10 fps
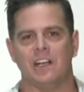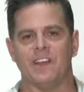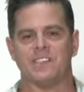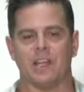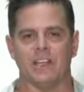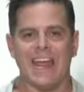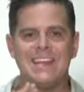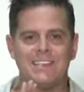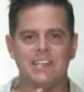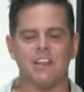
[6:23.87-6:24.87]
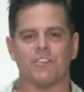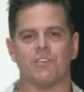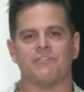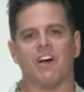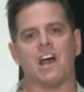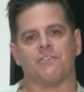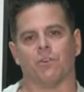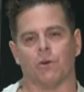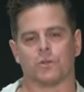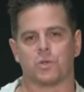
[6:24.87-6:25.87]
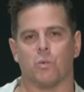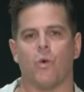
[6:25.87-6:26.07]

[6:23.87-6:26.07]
They said, 18 to 35-year-olds,